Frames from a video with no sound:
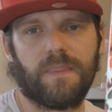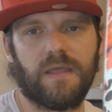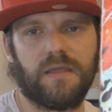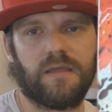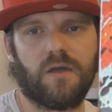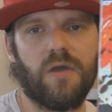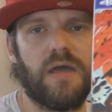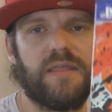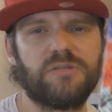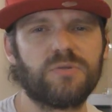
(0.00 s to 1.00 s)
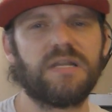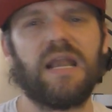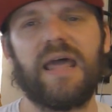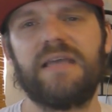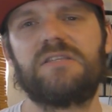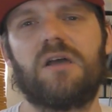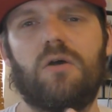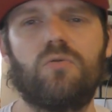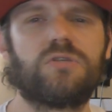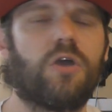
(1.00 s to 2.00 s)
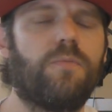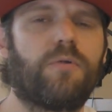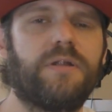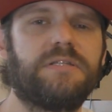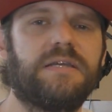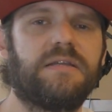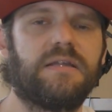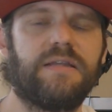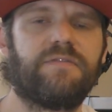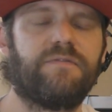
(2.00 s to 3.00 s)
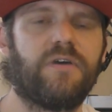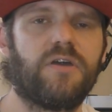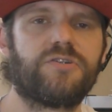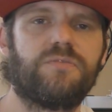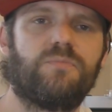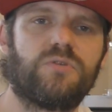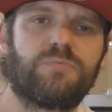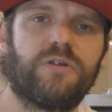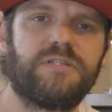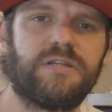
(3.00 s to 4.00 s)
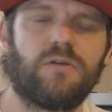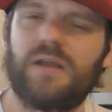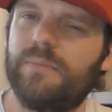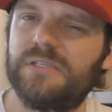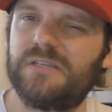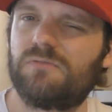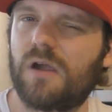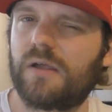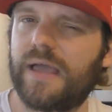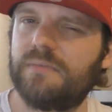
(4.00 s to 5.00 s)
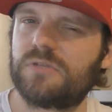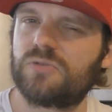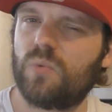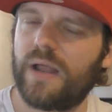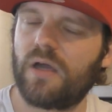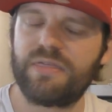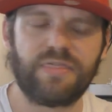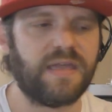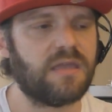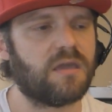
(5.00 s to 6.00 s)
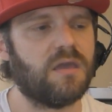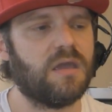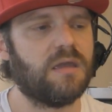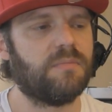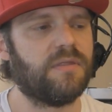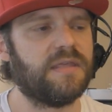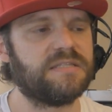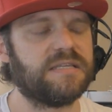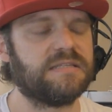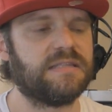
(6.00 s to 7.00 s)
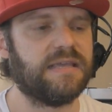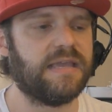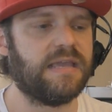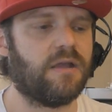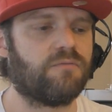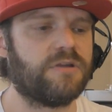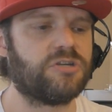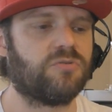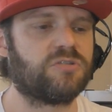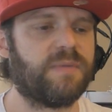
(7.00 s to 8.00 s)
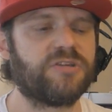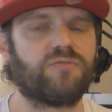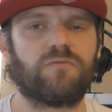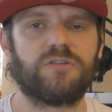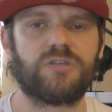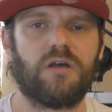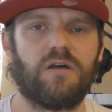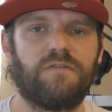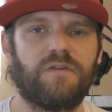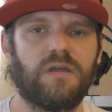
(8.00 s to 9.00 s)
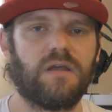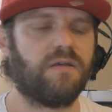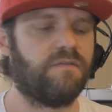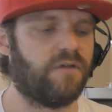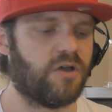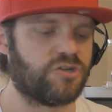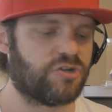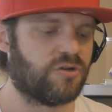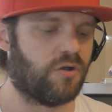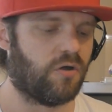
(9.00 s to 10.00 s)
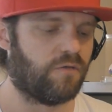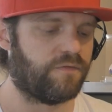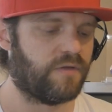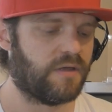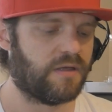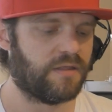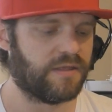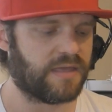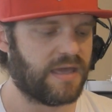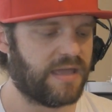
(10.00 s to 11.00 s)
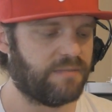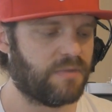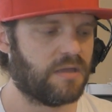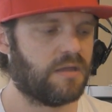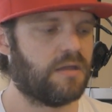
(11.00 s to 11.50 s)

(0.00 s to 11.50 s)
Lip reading: There you go. This was later also printed, a different version was printed on limited run games as well, I think, but this is the original Special Reserve version of the game.